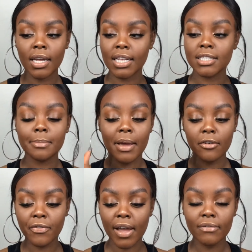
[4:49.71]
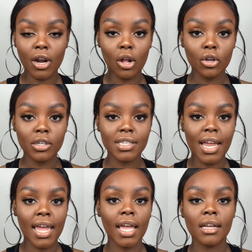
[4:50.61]
It's about $5,
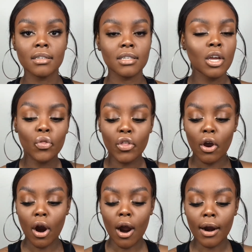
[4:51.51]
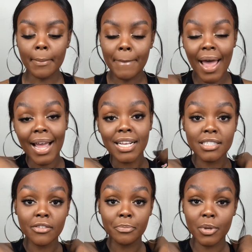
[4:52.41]
and there are
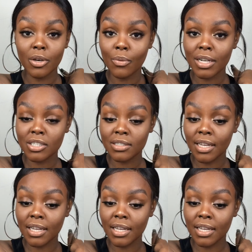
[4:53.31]
packets of beauty wedges.